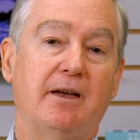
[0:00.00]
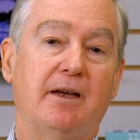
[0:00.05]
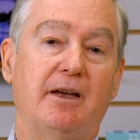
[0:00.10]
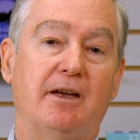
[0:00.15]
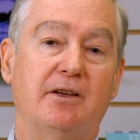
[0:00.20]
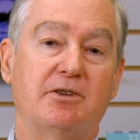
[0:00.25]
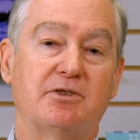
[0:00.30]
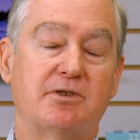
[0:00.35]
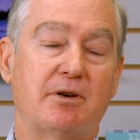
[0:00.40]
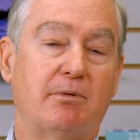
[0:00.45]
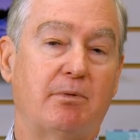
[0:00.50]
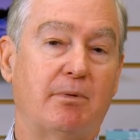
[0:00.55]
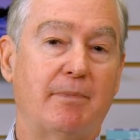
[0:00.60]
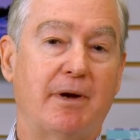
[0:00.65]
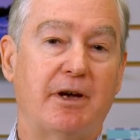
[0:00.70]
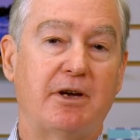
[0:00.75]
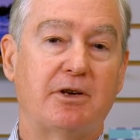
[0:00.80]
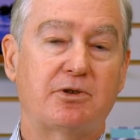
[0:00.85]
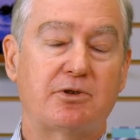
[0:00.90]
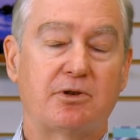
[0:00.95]
And
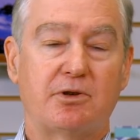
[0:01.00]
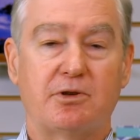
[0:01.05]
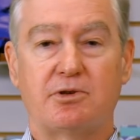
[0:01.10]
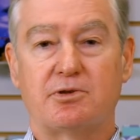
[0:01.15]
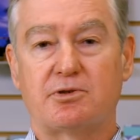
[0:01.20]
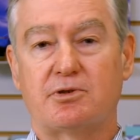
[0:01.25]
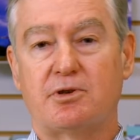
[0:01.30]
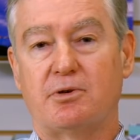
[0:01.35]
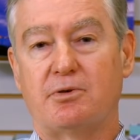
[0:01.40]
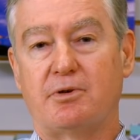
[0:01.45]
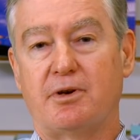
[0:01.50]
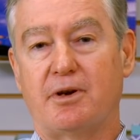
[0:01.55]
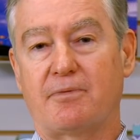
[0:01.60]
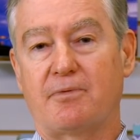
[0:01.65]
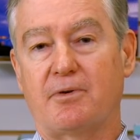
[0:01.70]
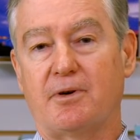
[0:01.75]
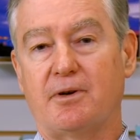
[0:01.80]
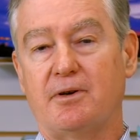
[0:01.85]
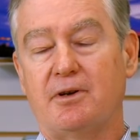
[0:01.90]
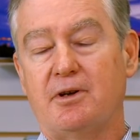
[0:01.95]
sublimation is no
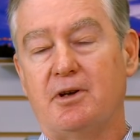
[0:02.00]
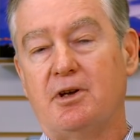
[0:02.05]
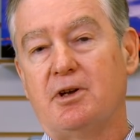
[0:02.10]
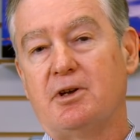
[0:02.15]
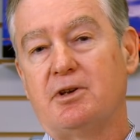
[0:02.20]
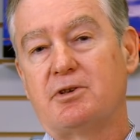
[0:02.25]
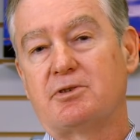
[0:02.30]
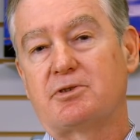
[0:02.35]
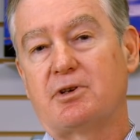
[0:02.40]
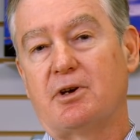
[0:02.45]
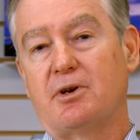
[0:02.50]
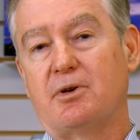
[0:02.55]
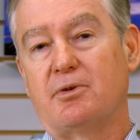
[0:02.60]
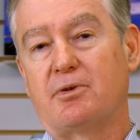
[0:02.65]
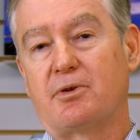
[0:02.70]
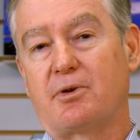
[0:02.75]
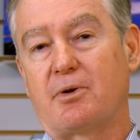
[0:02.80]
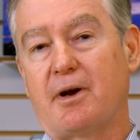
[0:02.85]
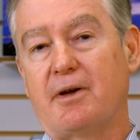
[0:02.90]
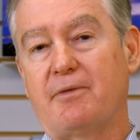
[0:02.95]
different. So
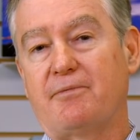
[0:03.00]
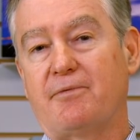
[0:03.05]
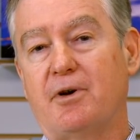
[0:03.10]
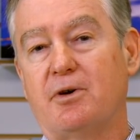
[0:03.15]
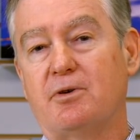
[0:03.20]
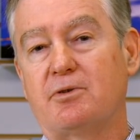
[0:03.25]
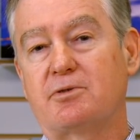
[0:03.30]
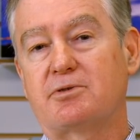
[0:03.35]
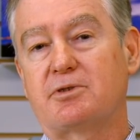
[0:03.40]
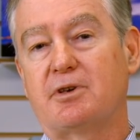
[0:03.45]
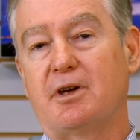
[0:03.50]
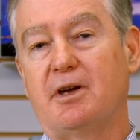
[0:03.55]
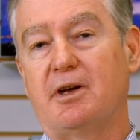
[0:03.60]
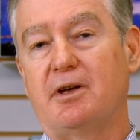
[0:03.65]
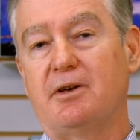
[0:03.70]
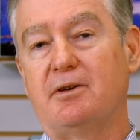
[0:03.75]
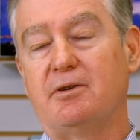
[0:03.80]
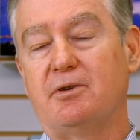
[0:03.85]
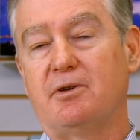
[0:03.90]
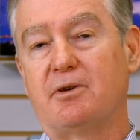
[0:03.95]
the great folks
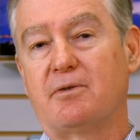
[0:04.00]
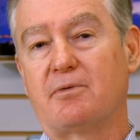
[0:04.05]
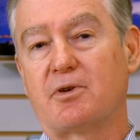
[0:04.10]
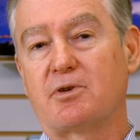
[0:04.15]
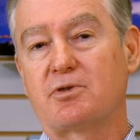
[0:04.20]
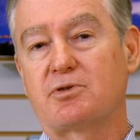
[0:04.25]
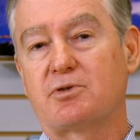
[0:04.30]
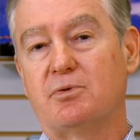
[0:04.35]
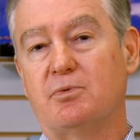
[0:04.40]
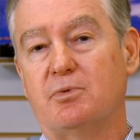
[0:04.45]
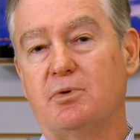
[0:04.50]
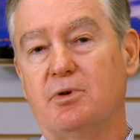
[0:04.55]
at Universal